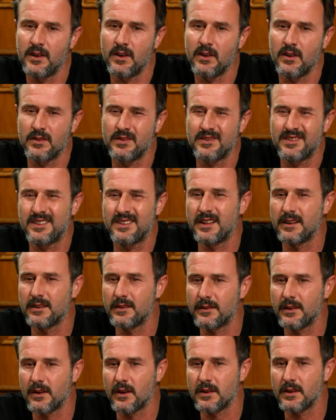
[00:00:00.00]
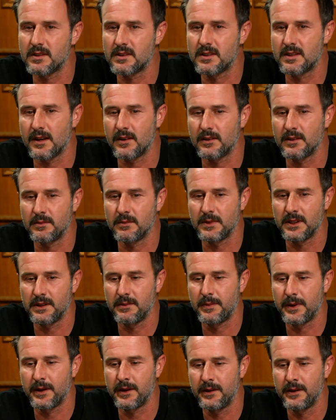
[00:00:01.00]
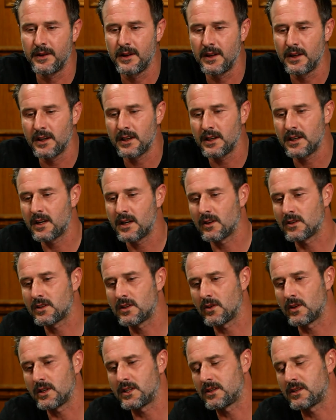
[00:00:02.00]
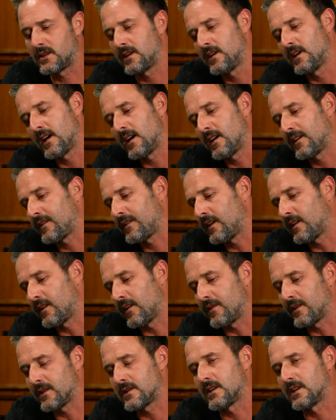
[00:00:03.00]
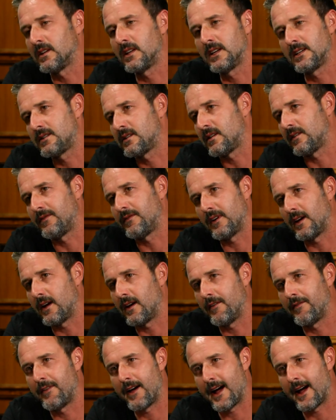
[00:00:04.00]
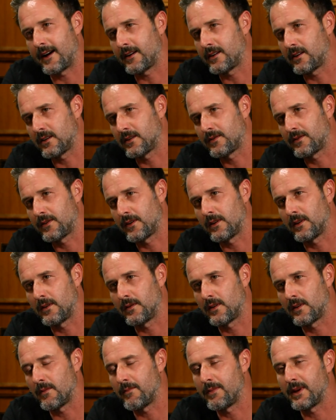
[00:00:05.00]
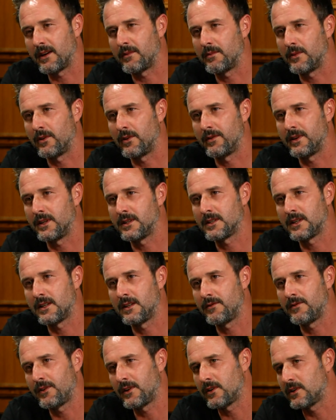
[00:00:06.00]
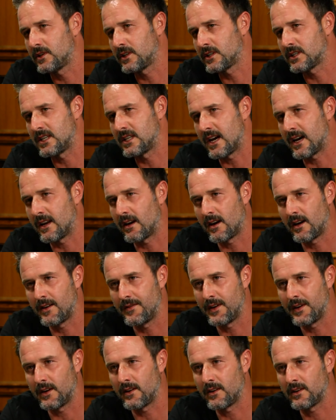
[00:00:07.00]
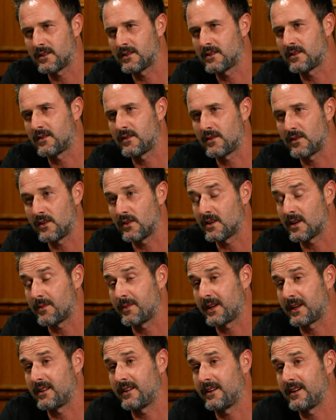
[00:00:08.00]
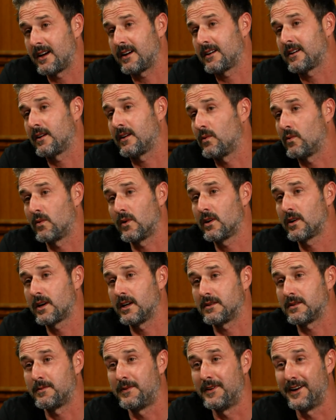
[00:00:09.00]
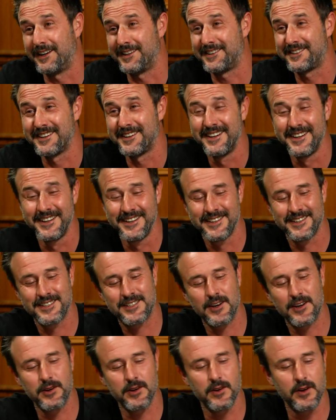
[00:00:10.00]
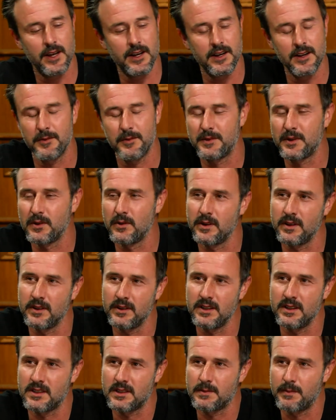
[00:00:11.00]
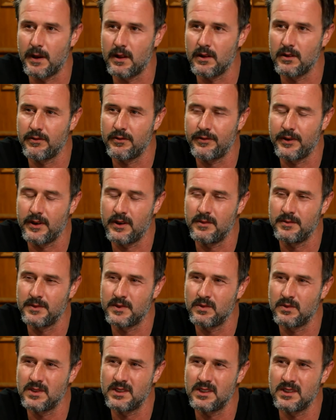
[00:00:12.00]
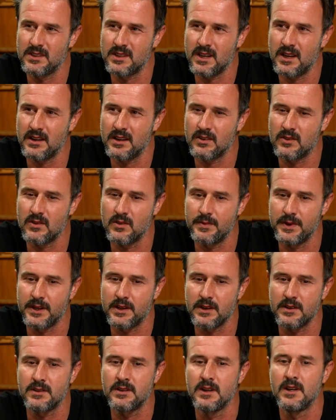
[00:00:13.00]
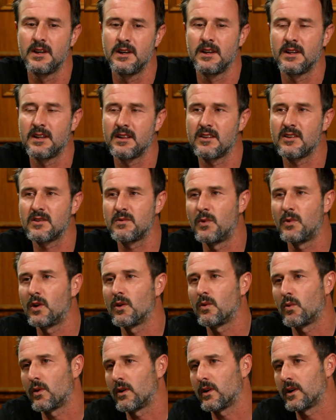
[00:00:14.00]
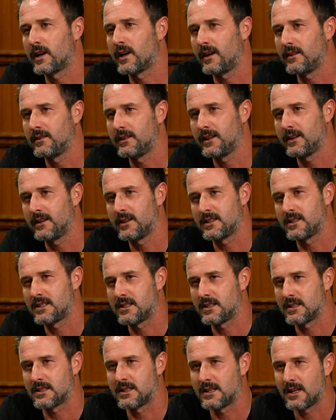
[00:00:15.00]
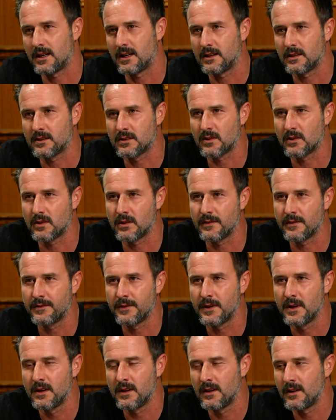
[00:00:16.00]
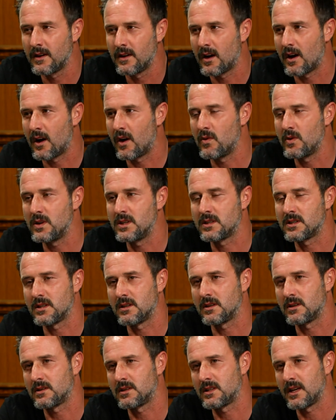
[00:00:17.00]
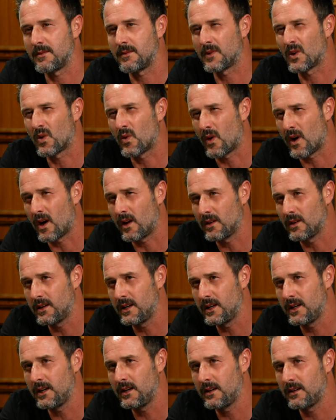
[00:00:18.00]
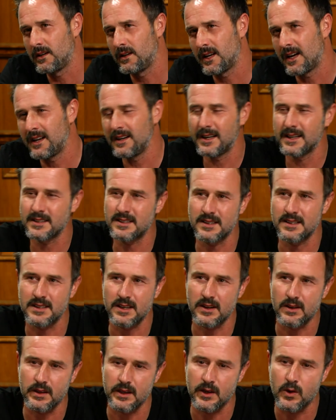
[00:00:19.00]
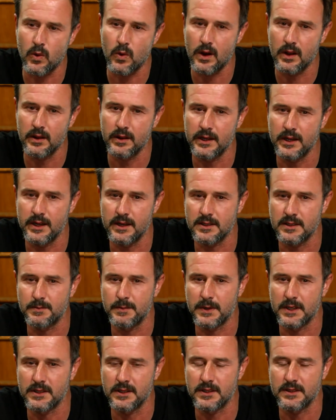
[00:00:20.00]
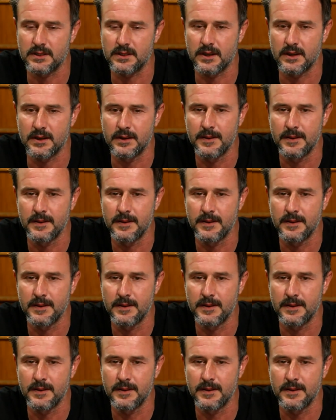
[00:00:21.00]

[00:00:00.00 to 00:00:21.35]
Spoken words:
there are seldomly, but, you know, so it's, you know, there's a list of actors for the big movies. And if you're just not on there, you're typically not going to work as much. So you end up doing these smaller films, which is kind of cool because there's more work out there. It's just not sort of always the same quality, not necessarily quality as much as,